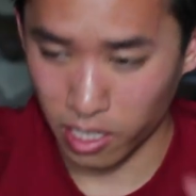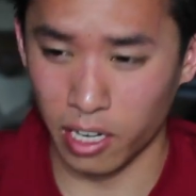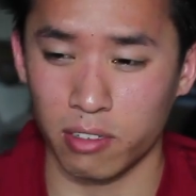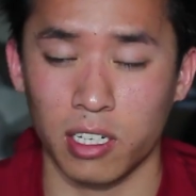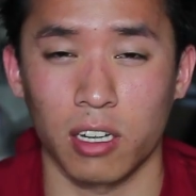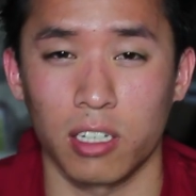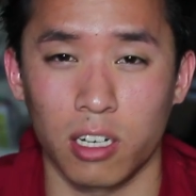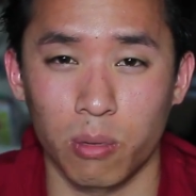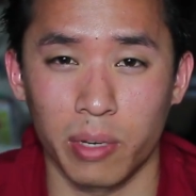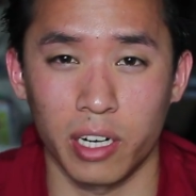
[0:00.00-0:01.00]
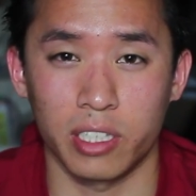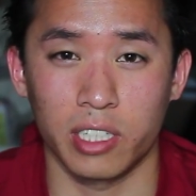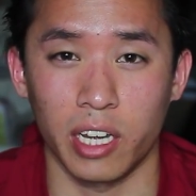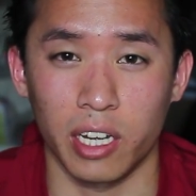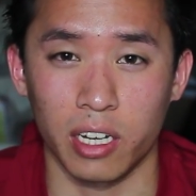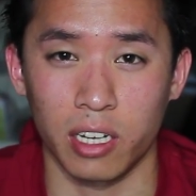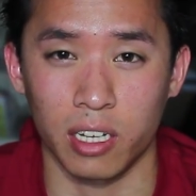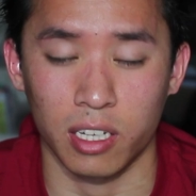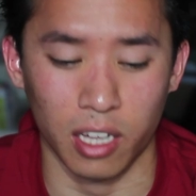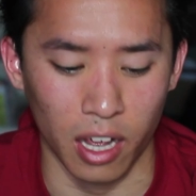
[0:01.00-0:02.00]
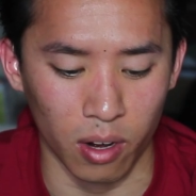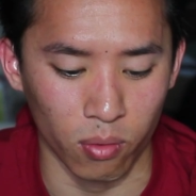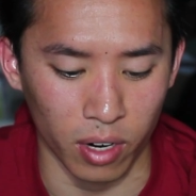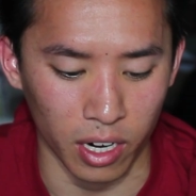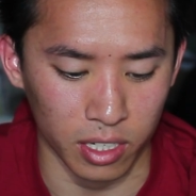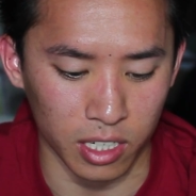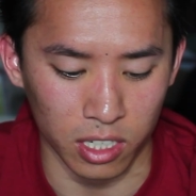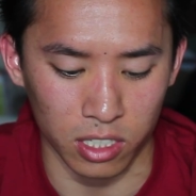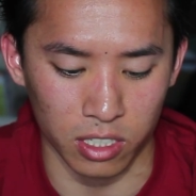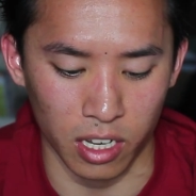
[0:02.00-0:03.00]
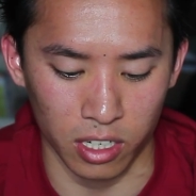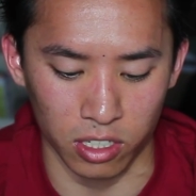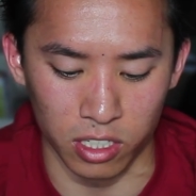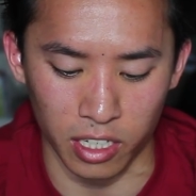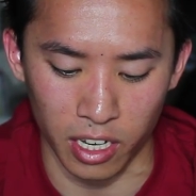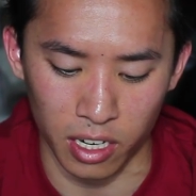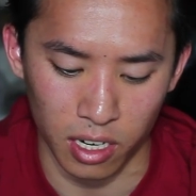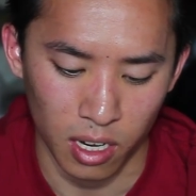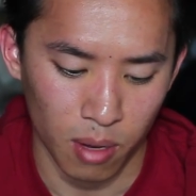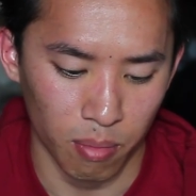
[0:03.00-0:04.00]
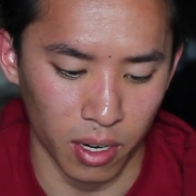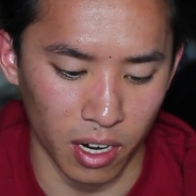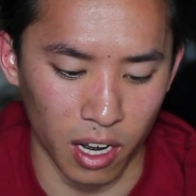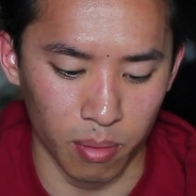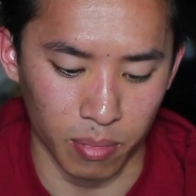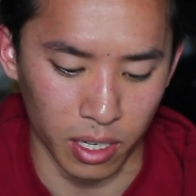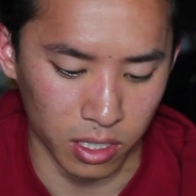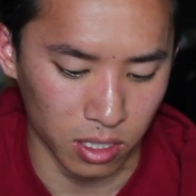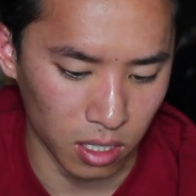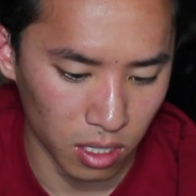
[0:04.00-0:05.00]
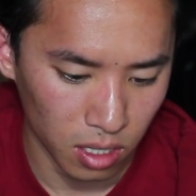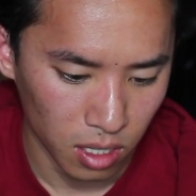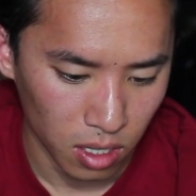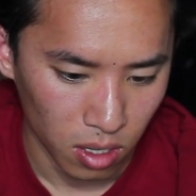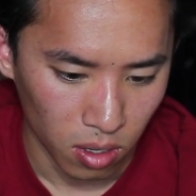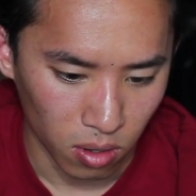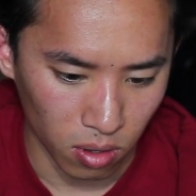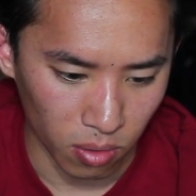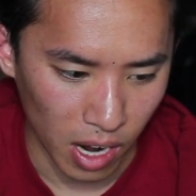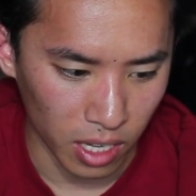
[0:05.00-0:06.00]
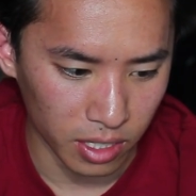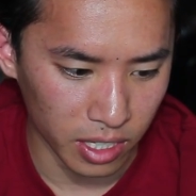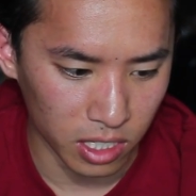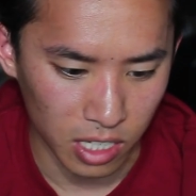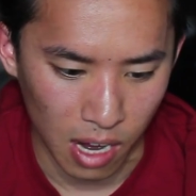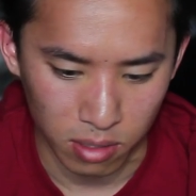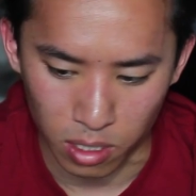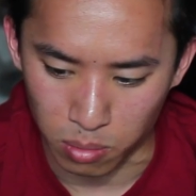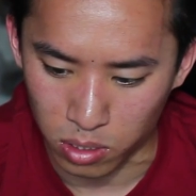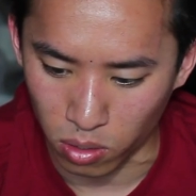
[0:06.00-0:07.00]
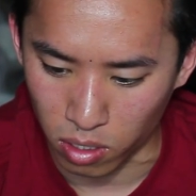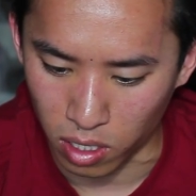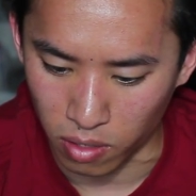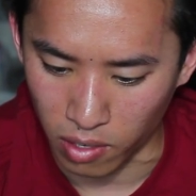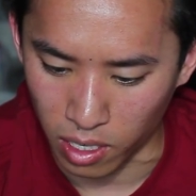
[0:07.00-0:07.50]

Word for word: gives it a little bit of ting, like when it touches your skin, but not much or rather they just have some sort of